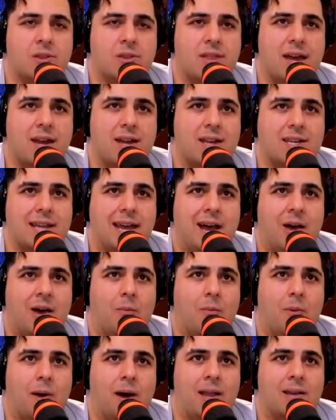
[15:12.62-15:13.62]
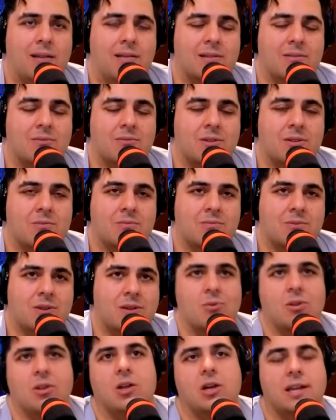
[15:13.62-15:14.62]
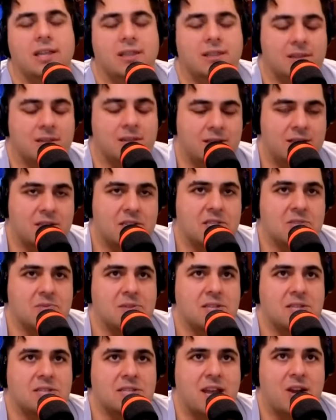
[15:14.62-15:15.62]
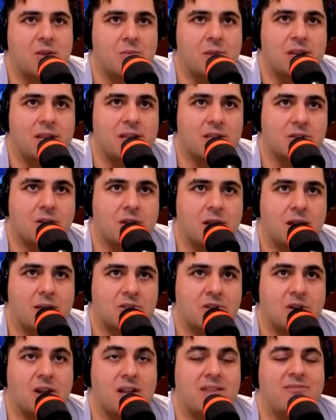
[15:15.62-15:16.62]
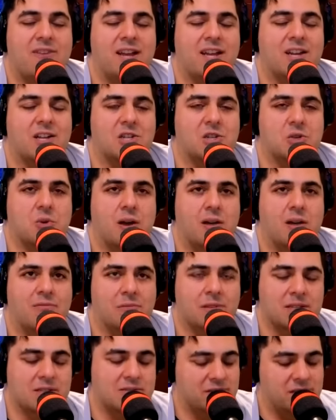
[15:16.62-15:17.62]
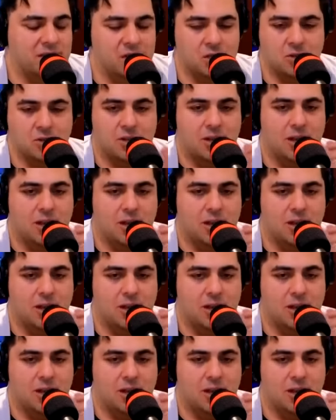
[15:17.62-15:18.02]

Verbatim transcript: without a doubt. But we'll well we'll look at the. This is what the settlement is. Hold on, I'm sorry if I cut you off. Please finish. No, no,